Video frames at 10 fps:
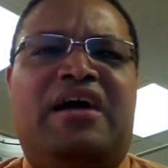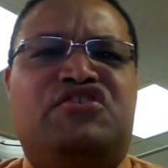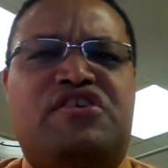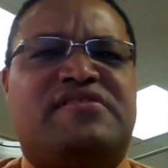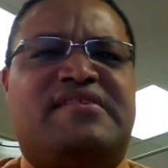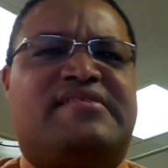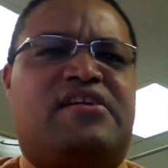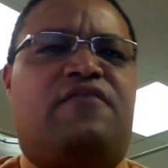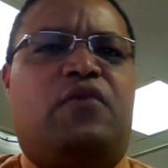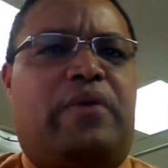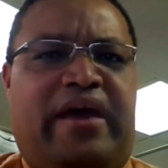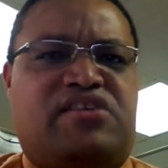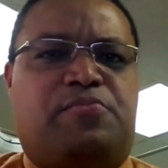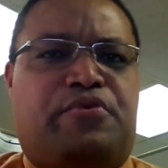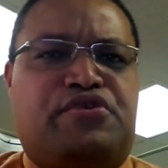Uh, just as cell phone
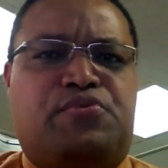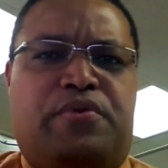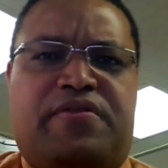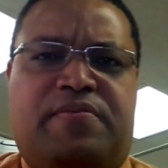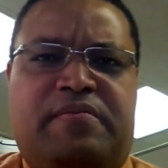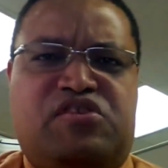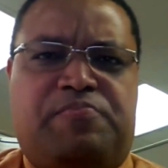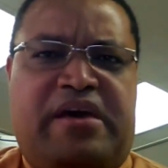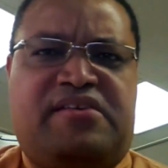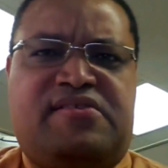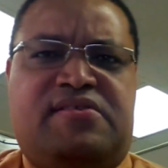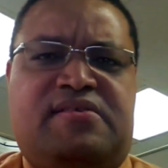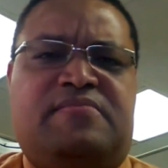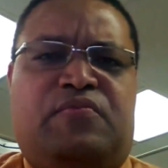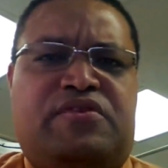experts with the
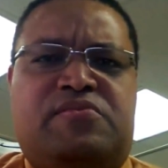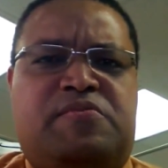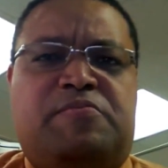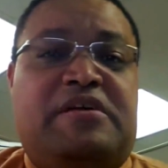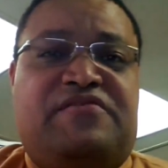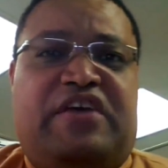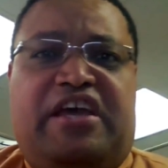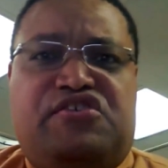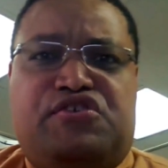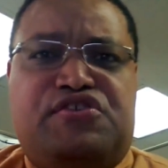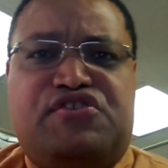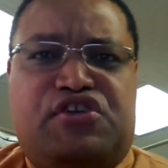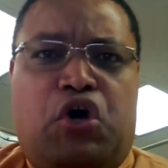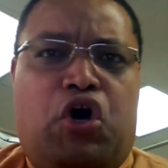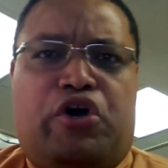specs, with specifications
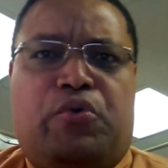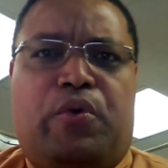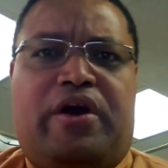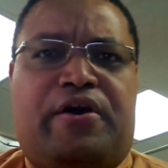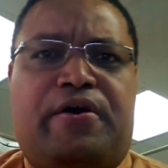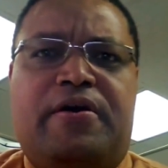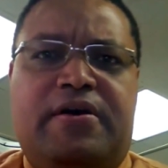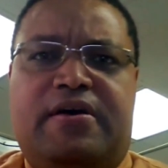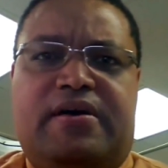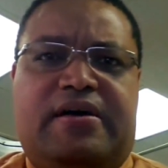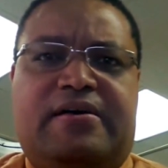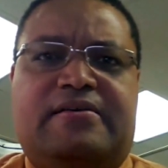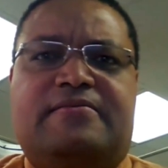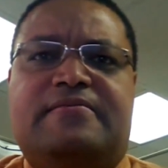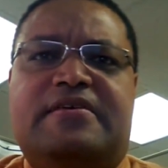and hardware
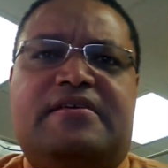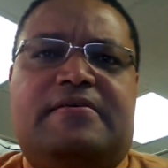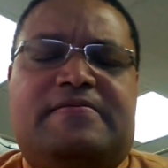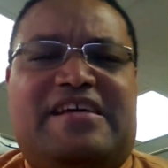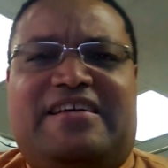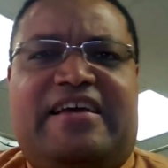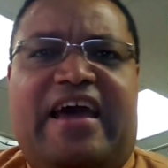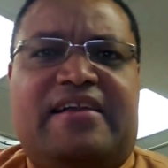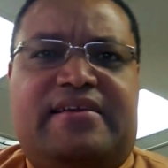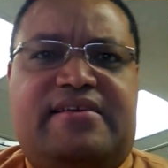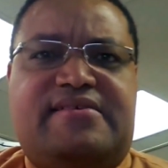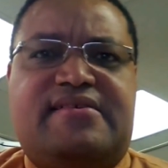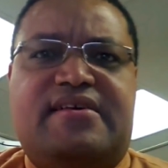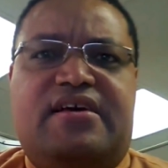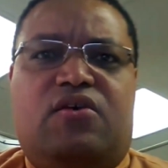uh, technicalities.
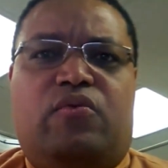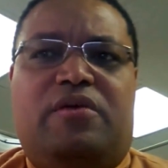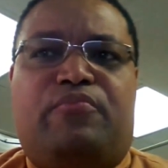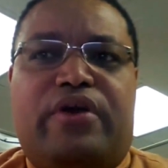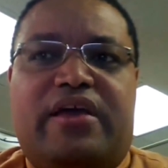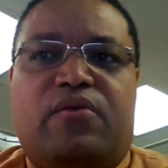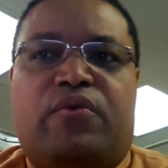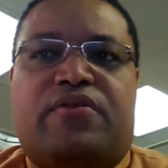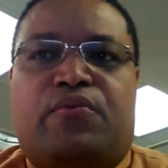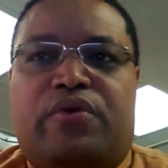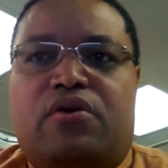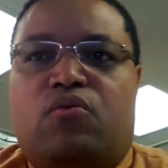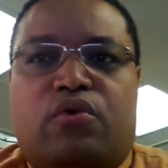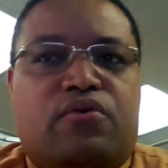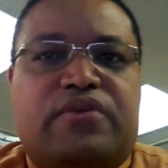We bring it with
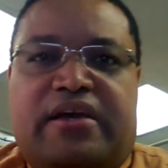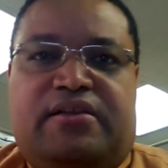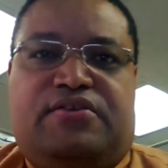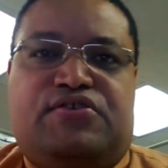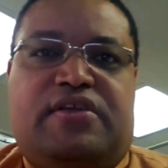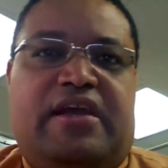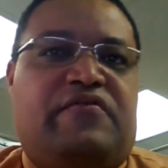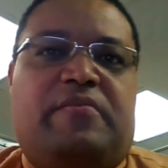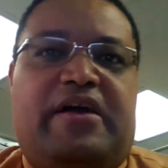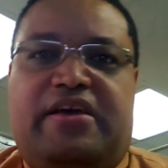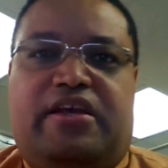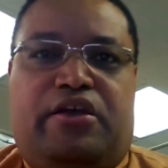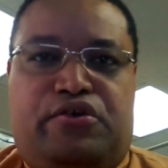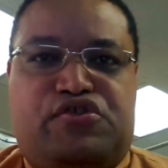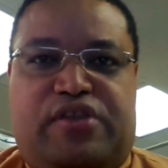real-world English that everybody can
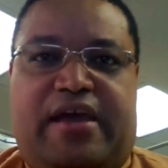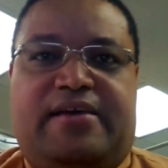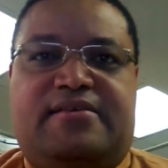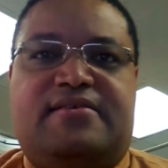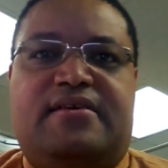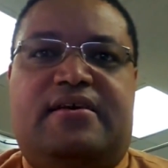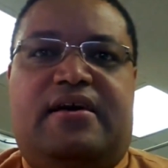understand,